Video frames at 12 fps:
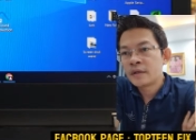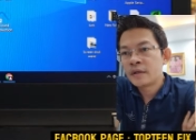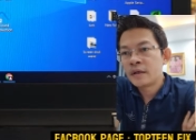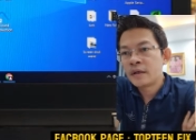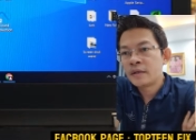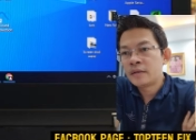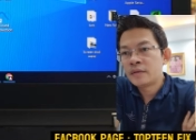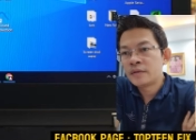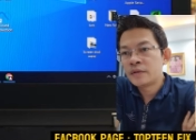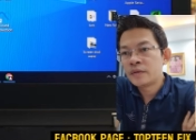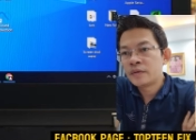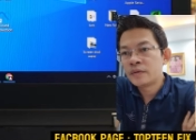and
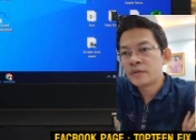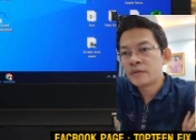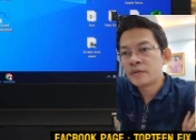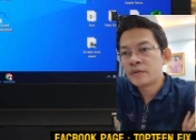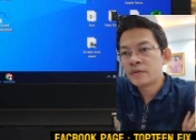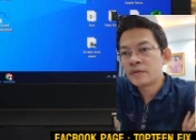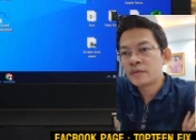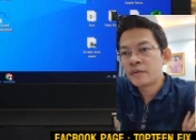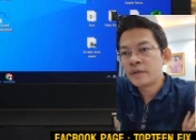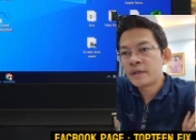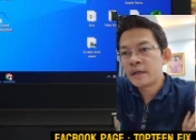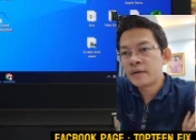choose use
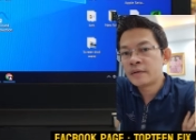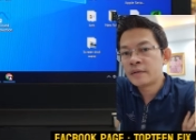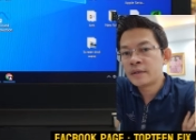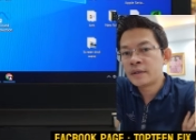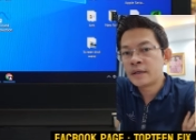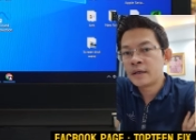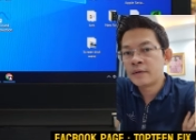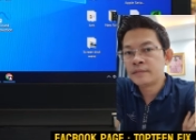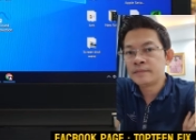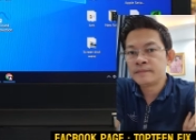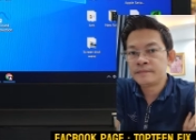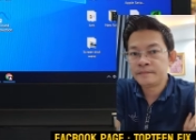without account